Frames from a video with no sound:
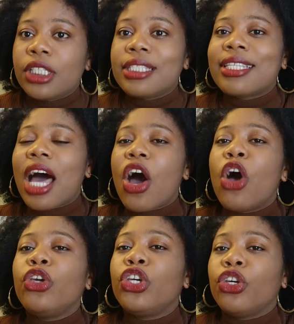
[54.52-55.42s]

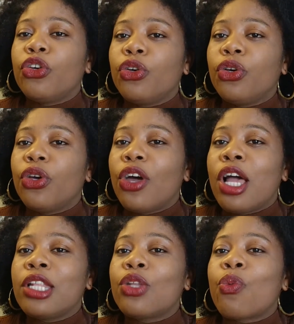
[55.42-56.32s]
tell you
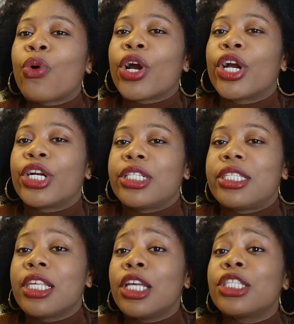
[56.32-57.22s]
the
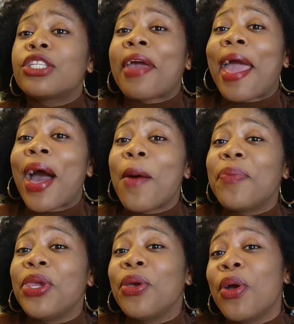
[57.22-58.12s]
words to
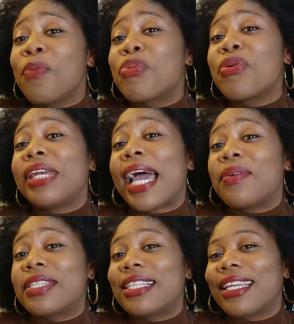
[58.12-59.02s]
help you
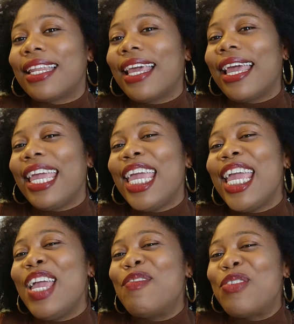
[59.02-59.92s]
pronounce it
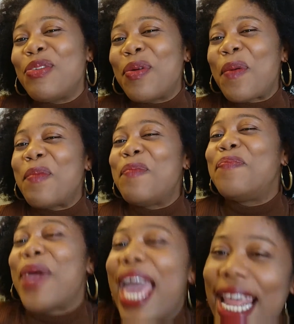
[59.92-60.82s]
even
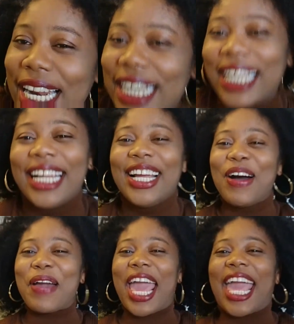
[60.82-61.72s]
better.
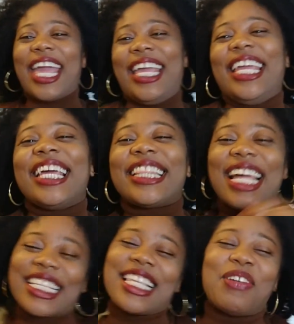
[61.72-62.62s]
Okay,
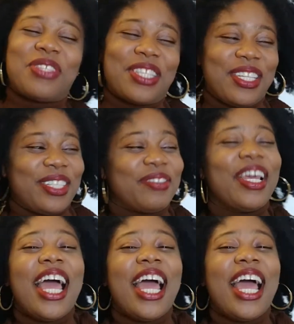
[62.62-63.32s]
that sounds good.